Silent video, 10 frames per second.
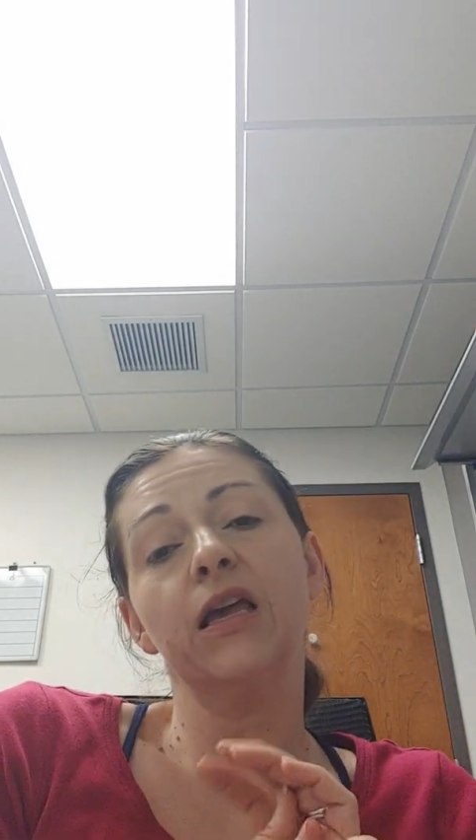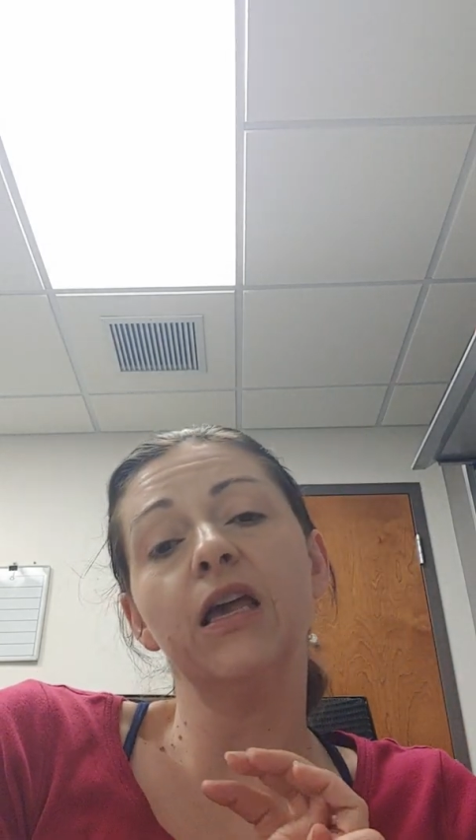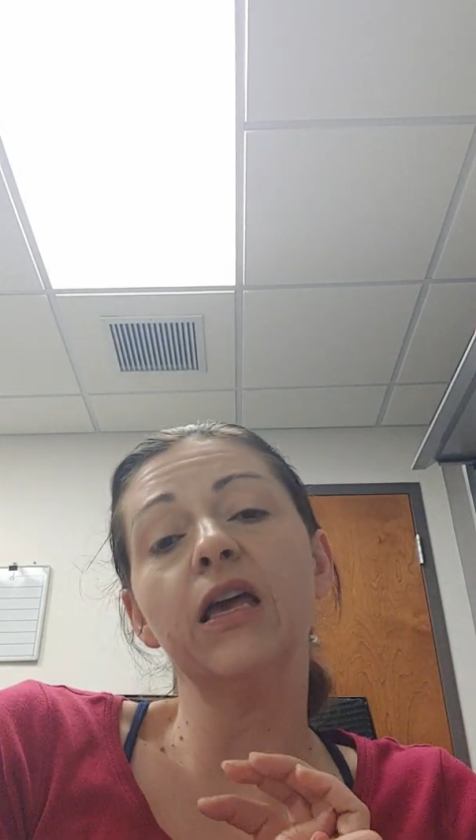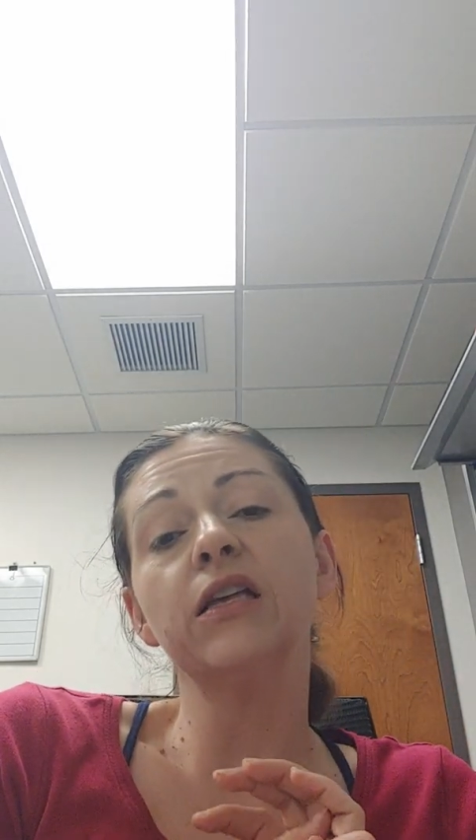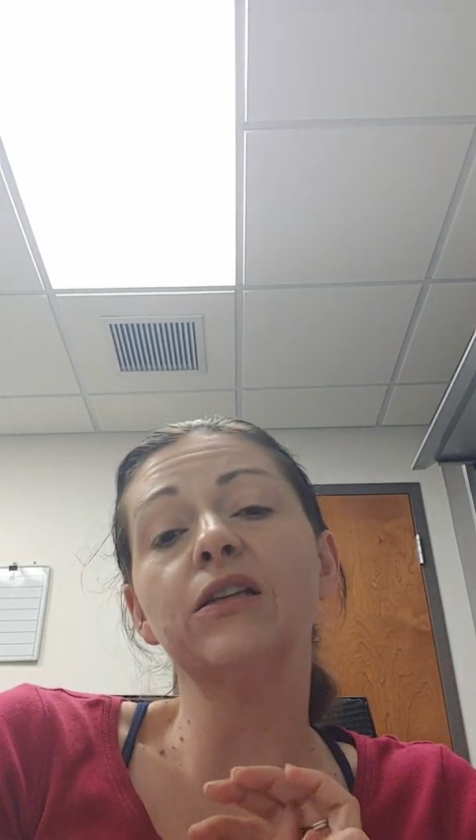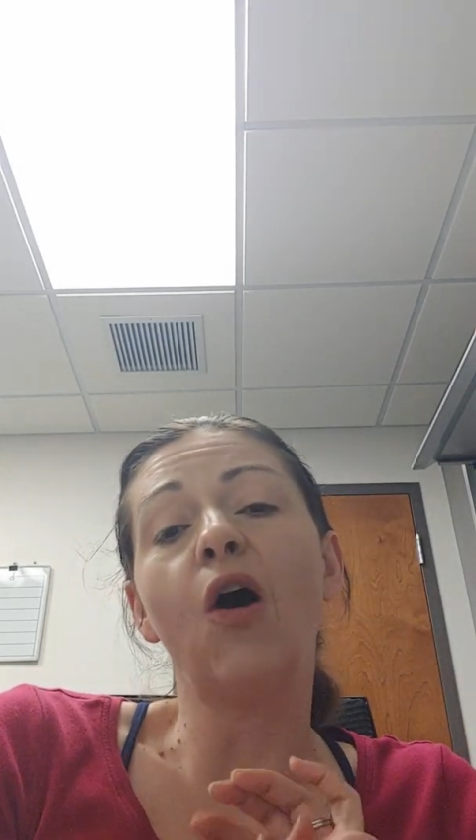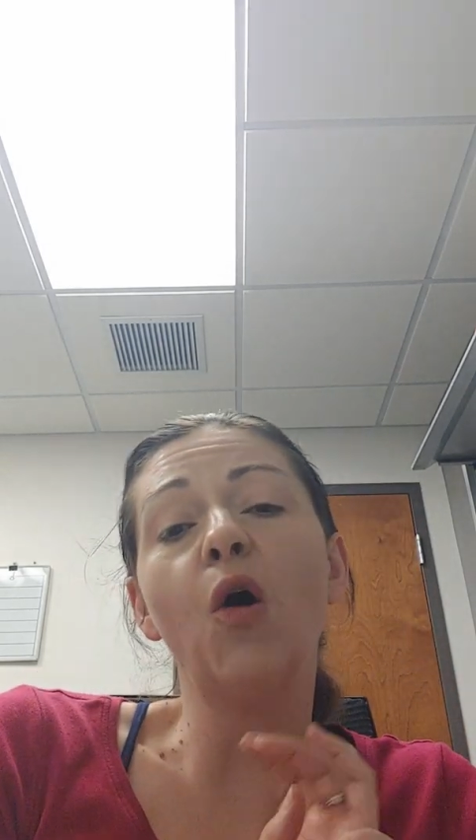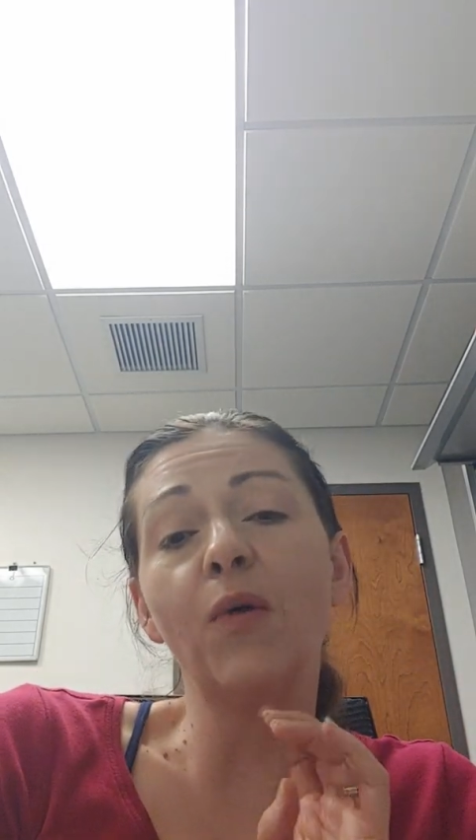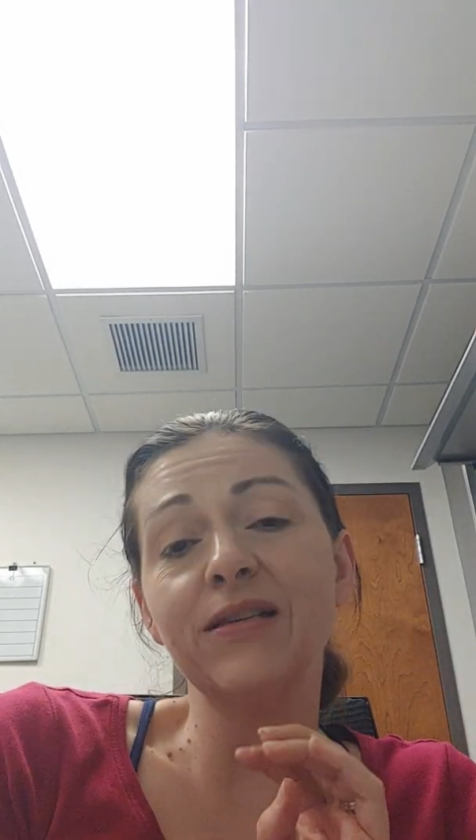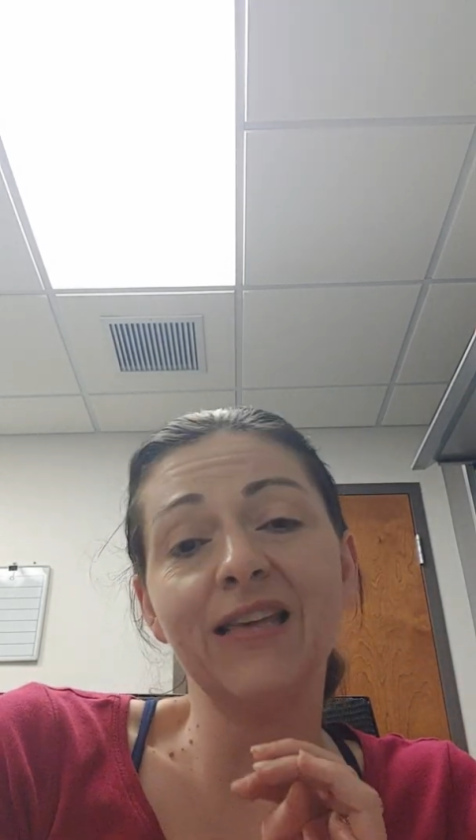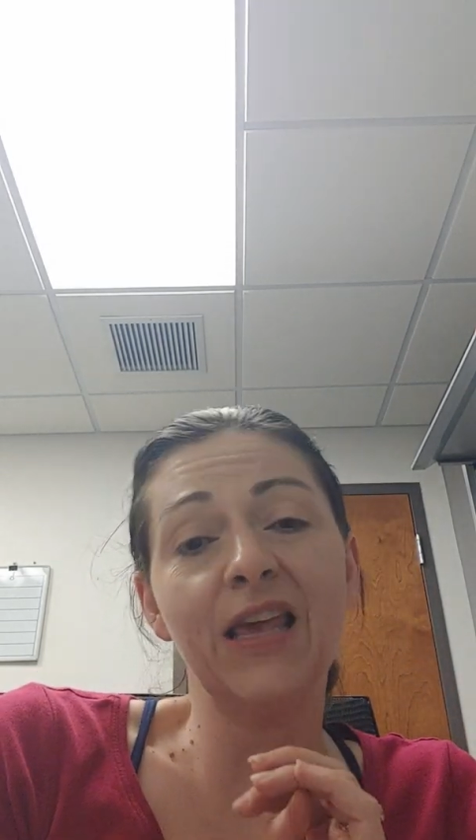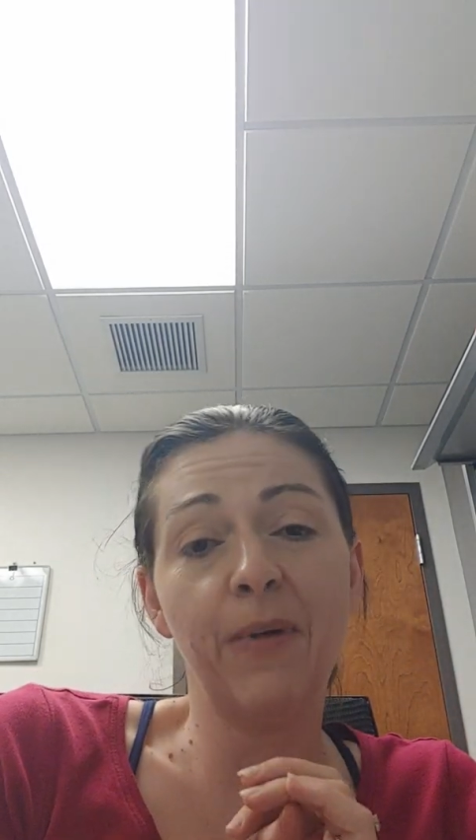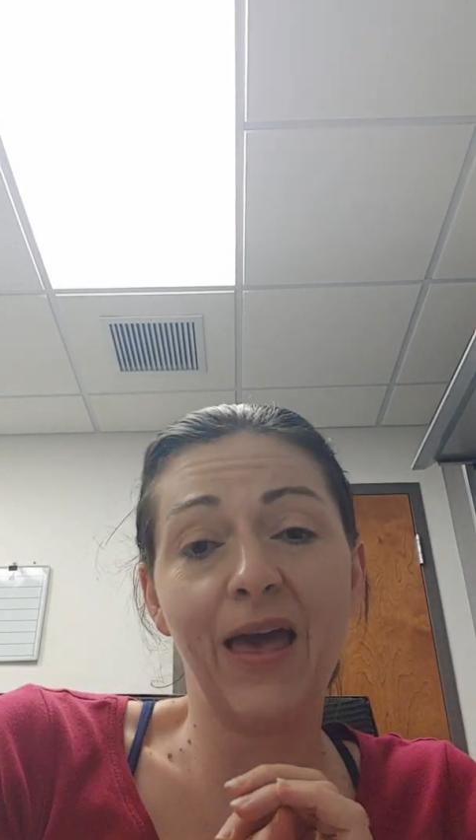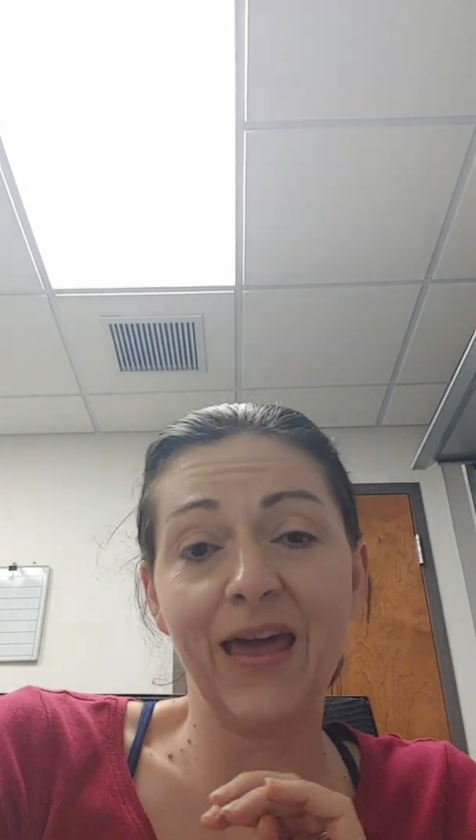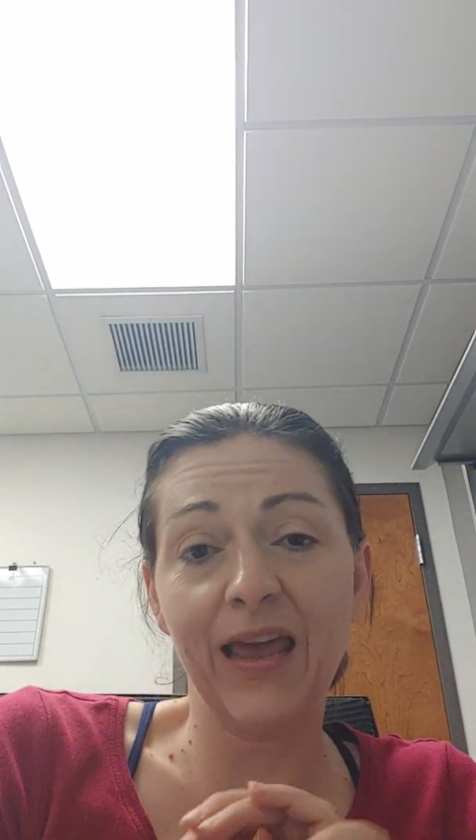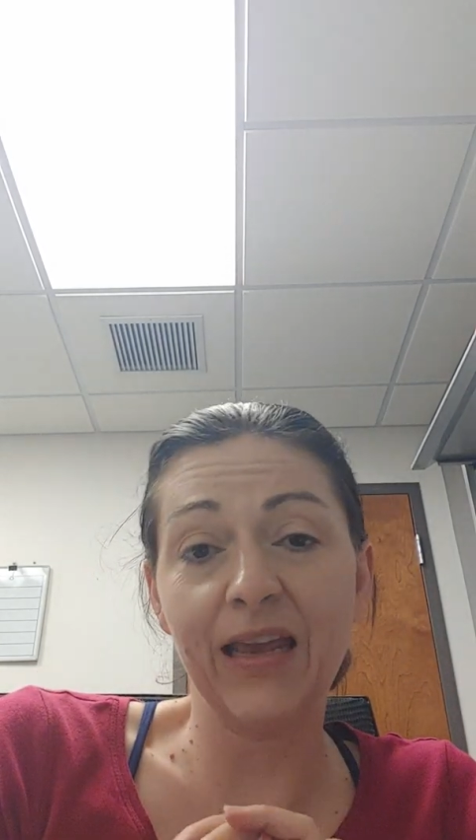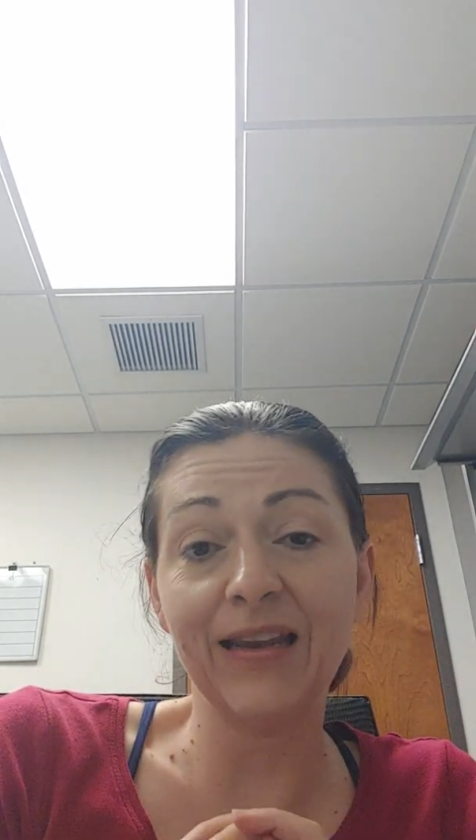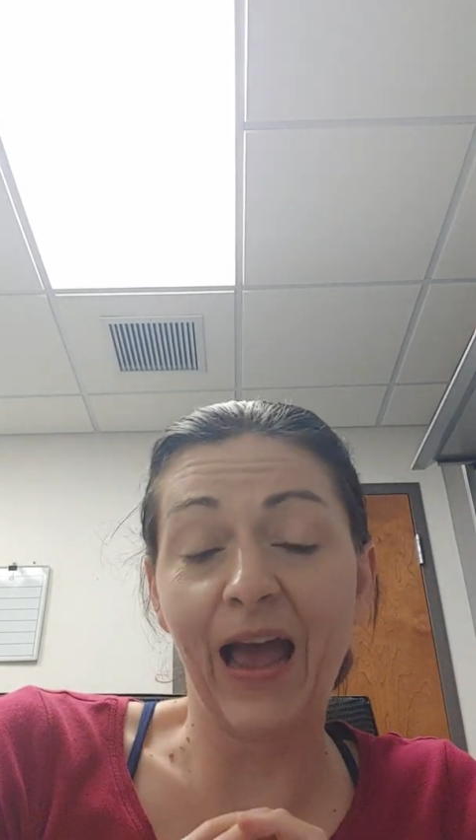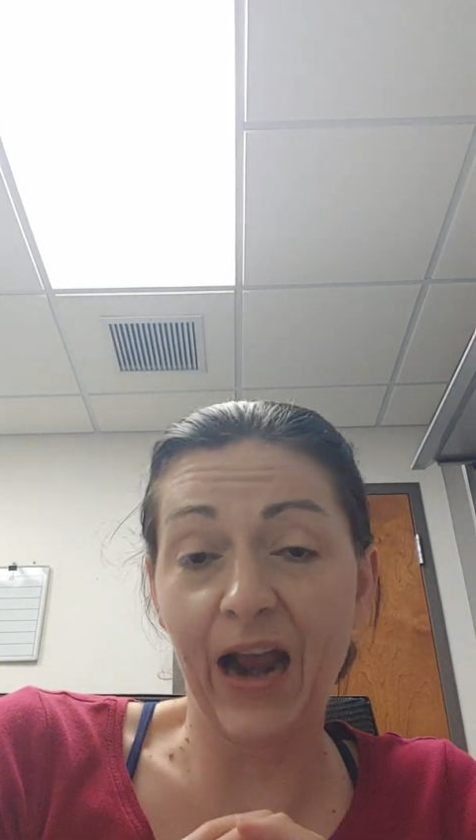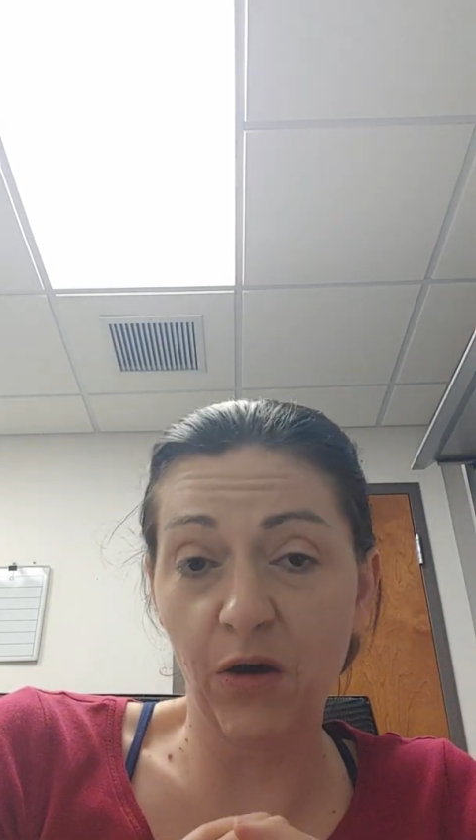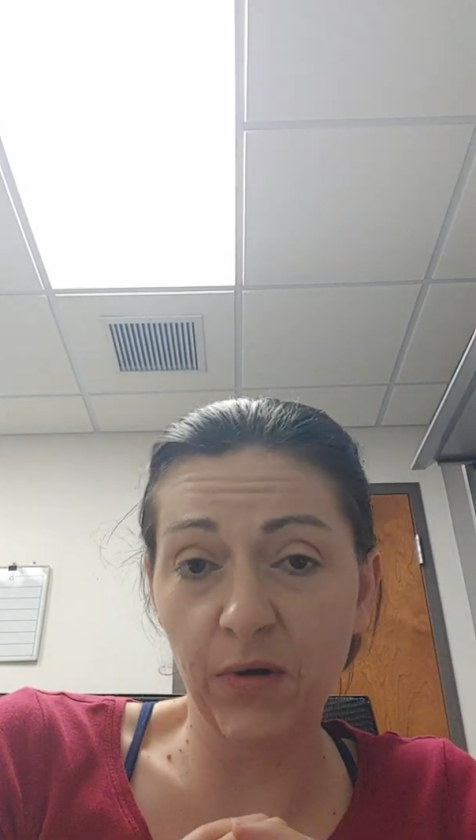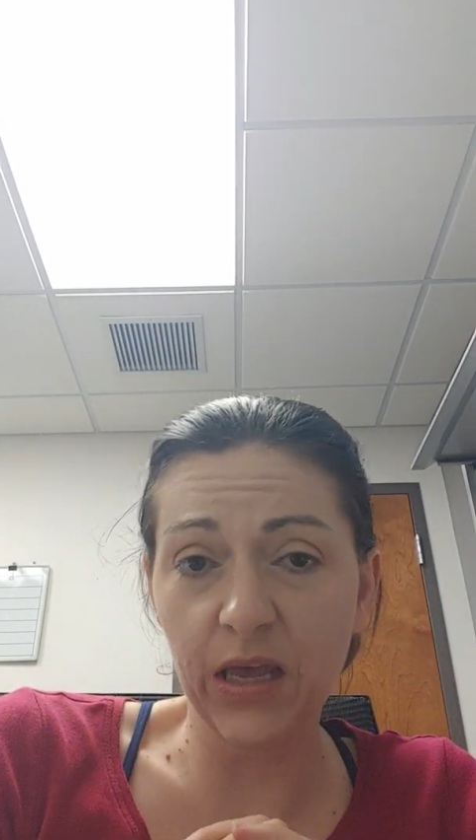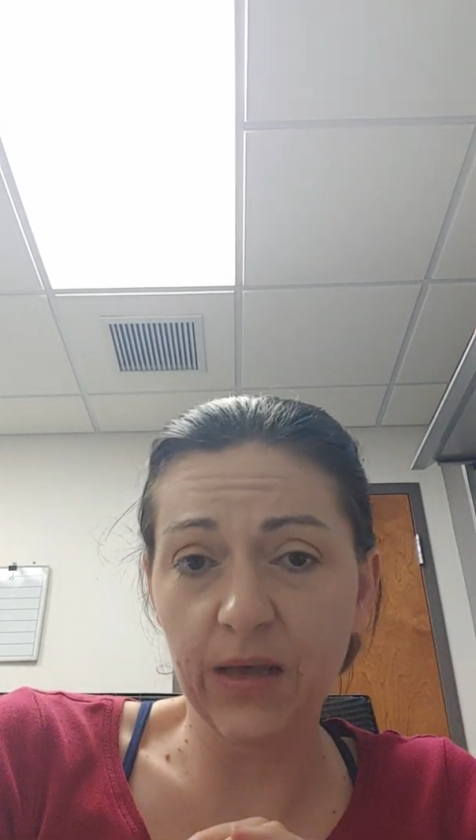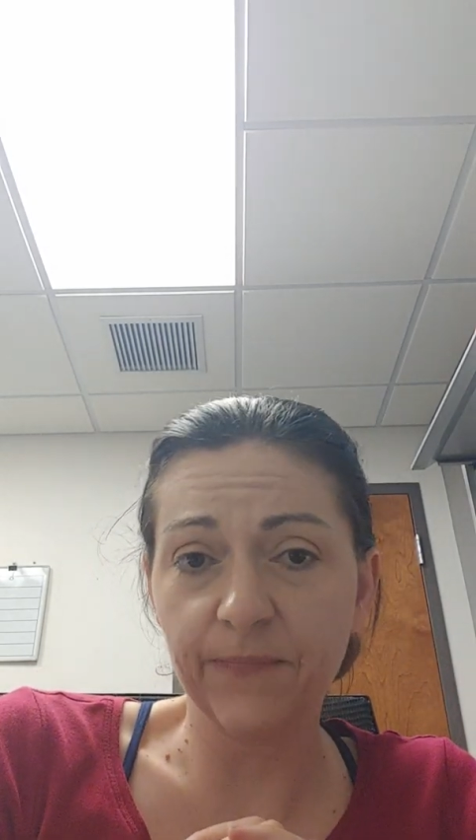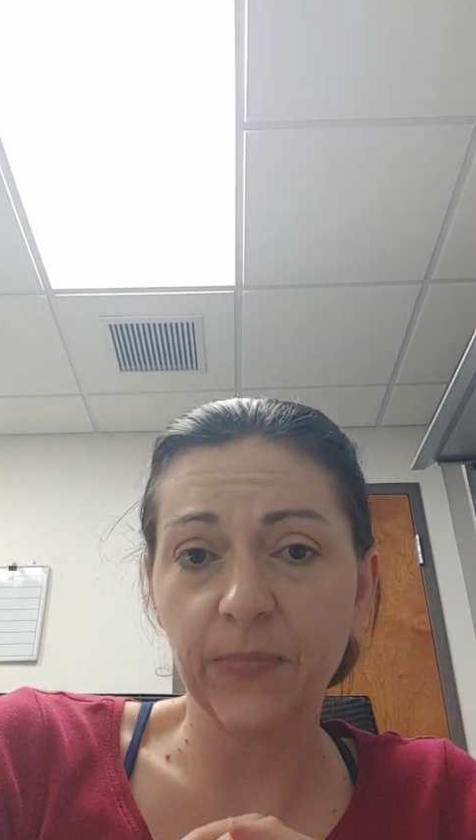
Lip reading: is always keep a headache diary,